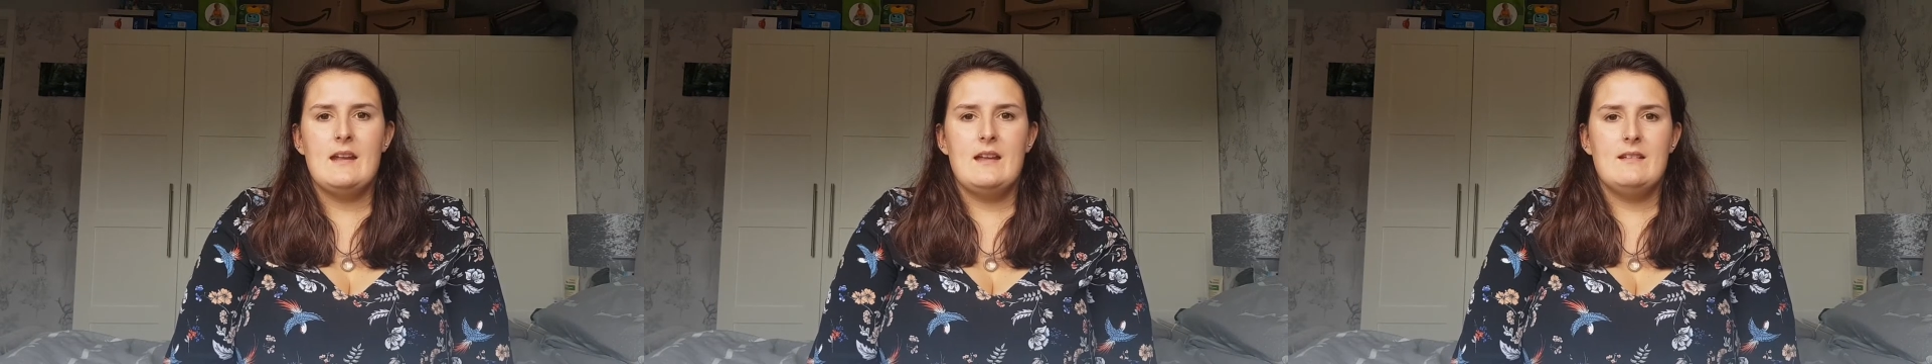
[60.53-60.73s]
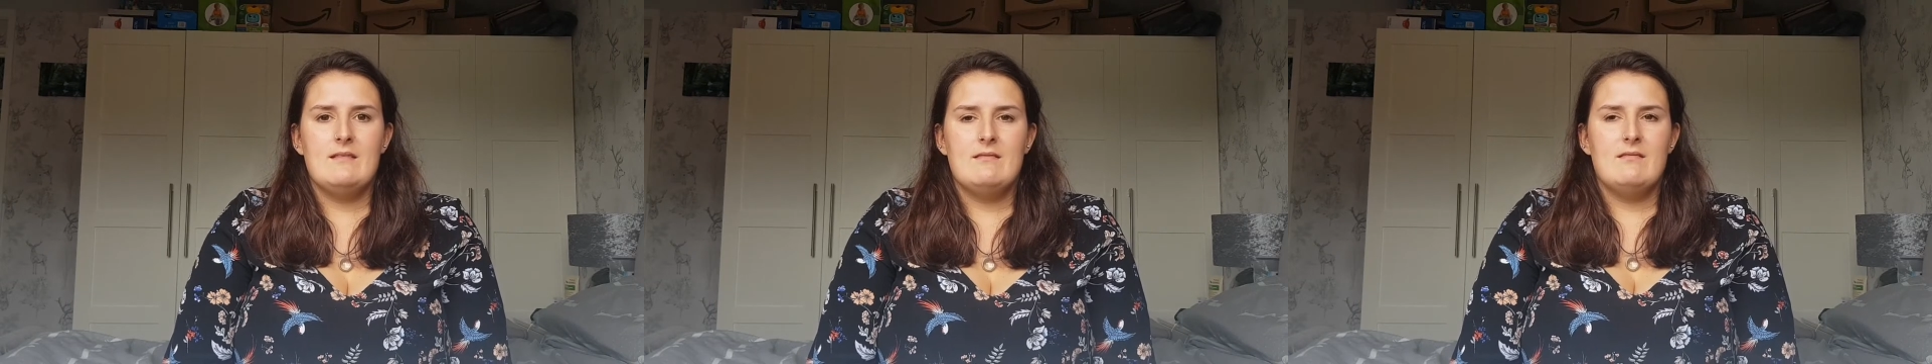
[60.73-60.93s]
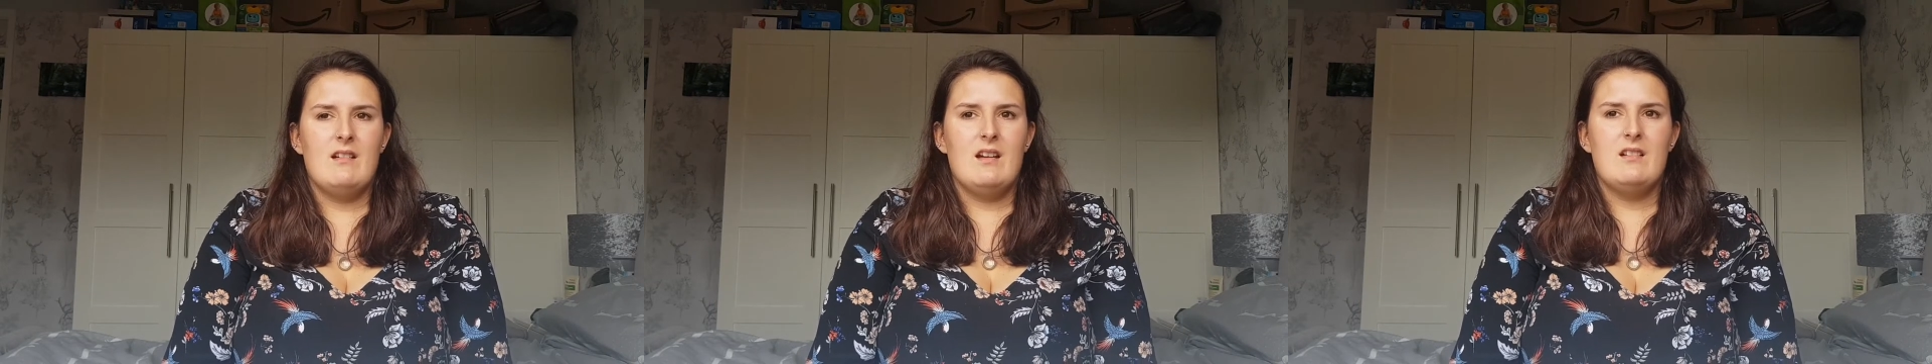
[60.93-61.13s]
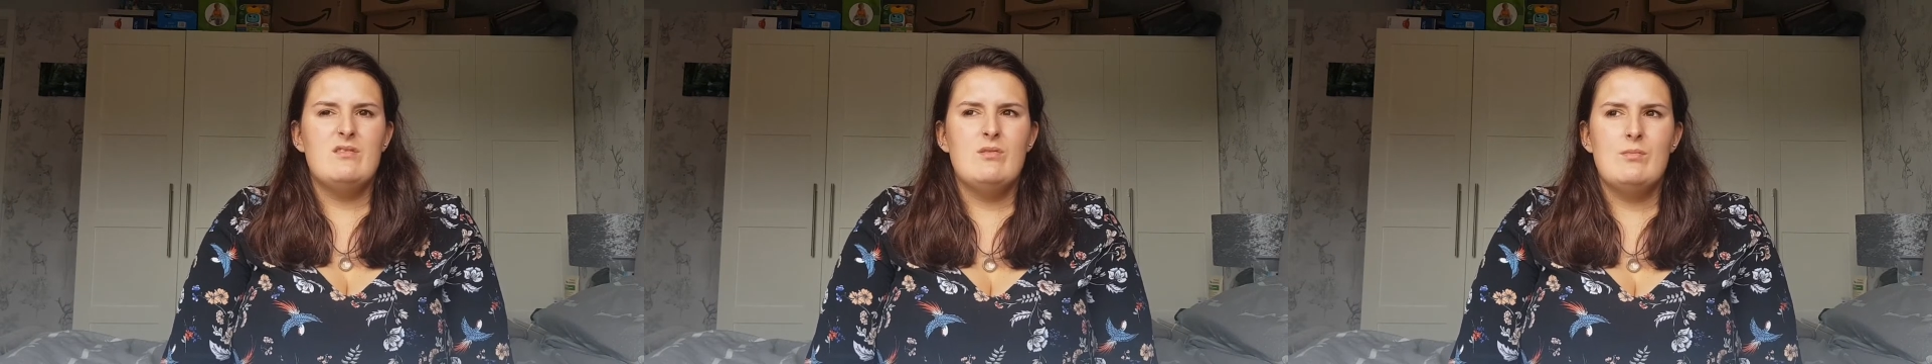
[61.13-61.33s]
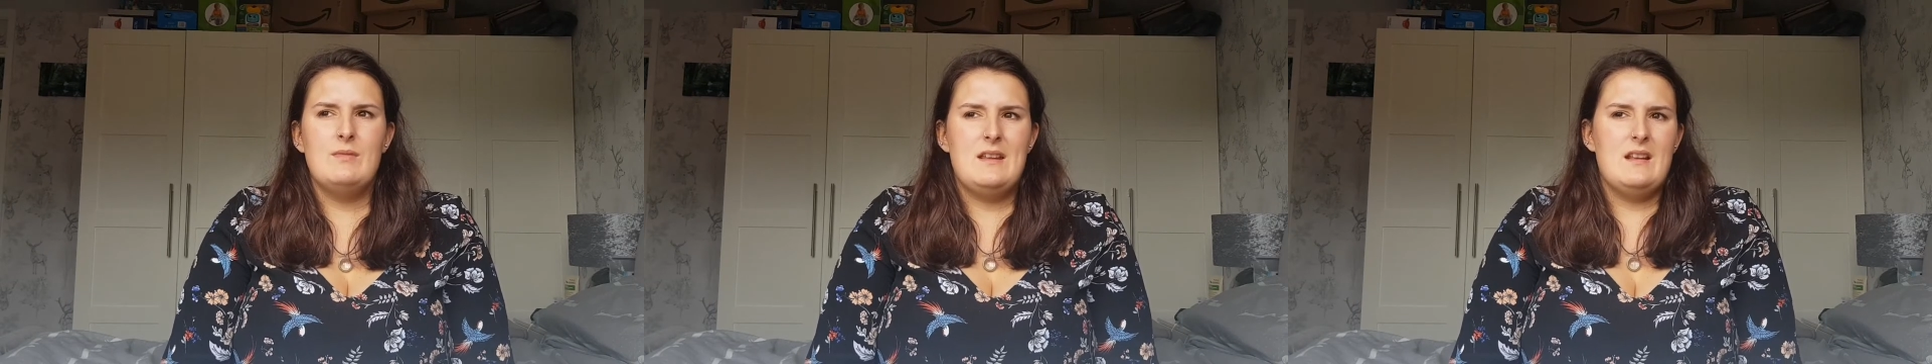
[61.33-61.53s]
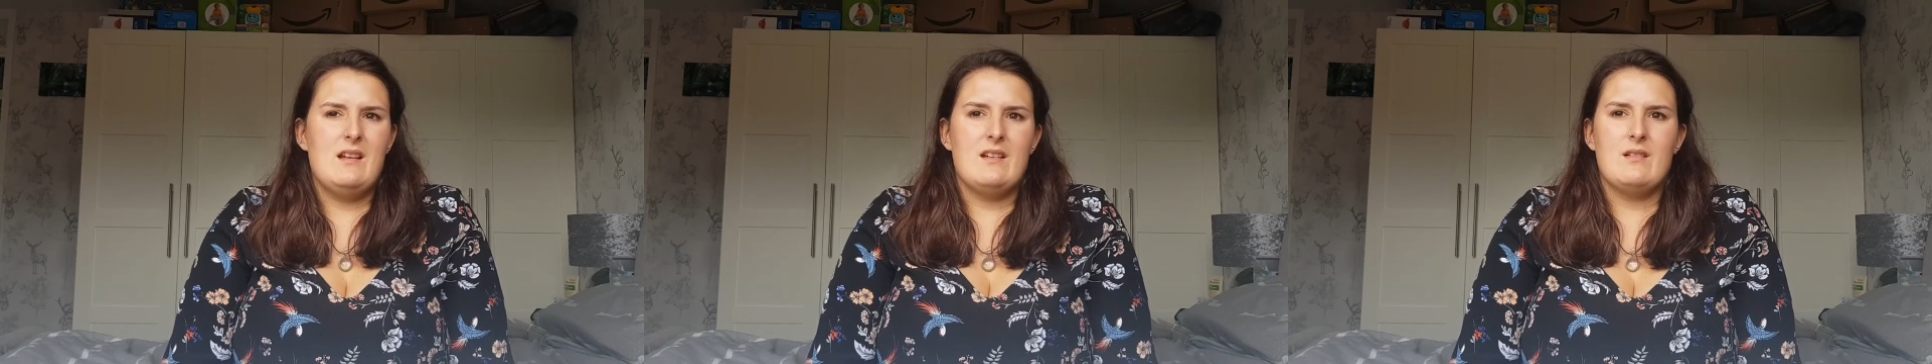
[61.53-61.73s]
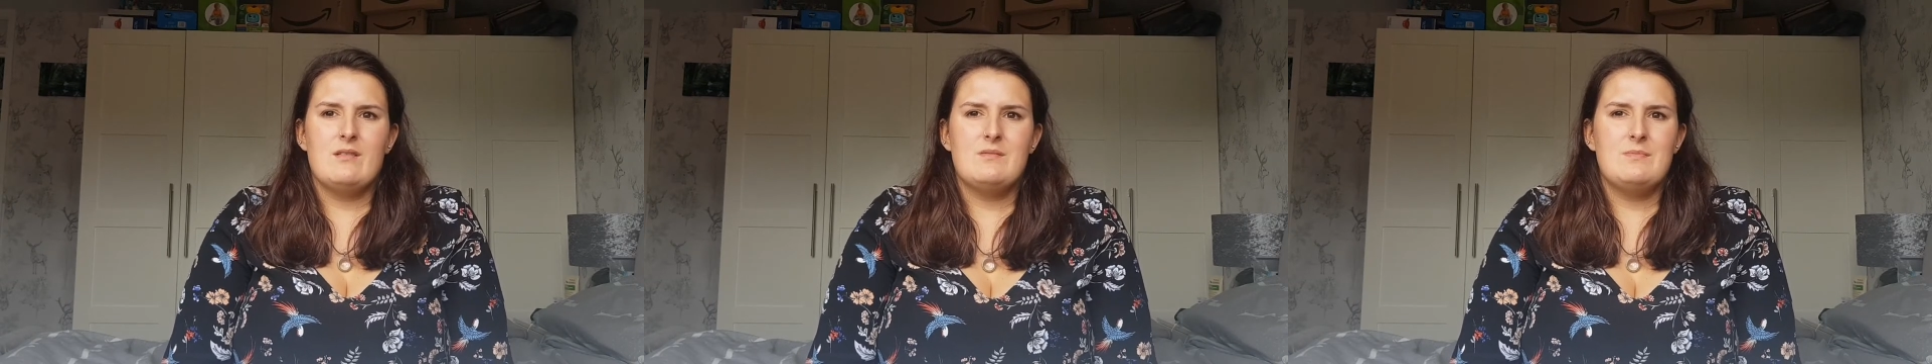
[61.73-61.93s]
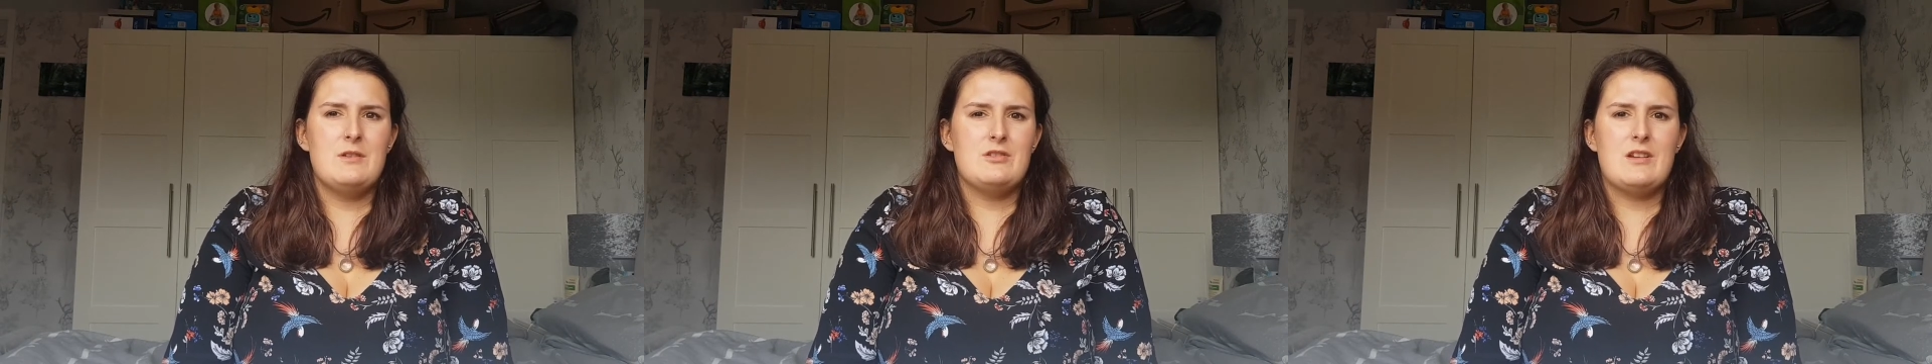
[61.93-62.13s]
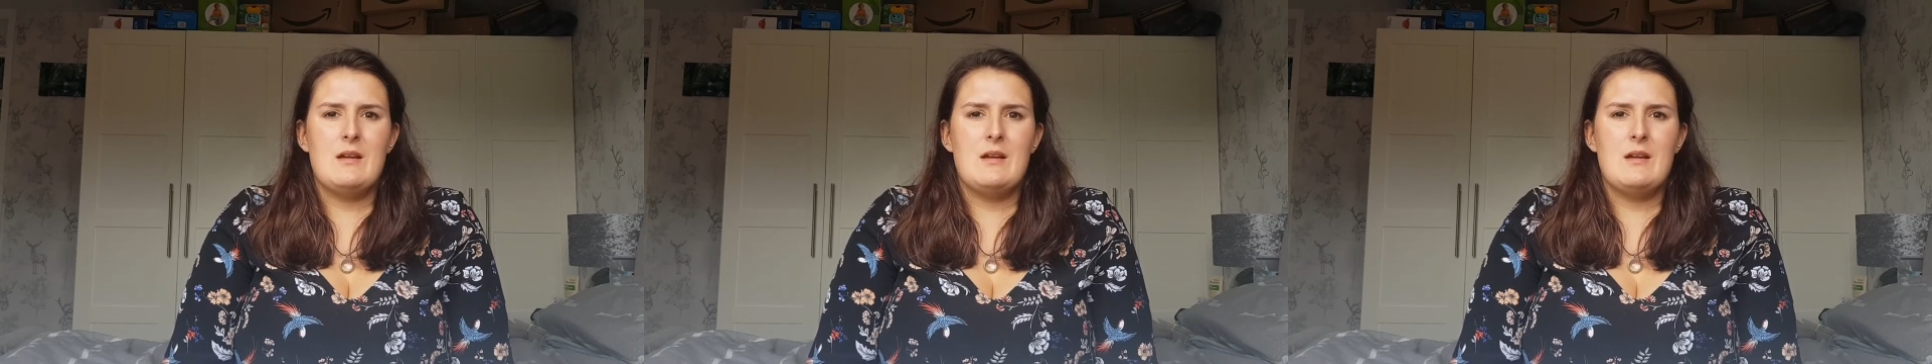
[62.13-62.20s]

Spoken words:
and normally like special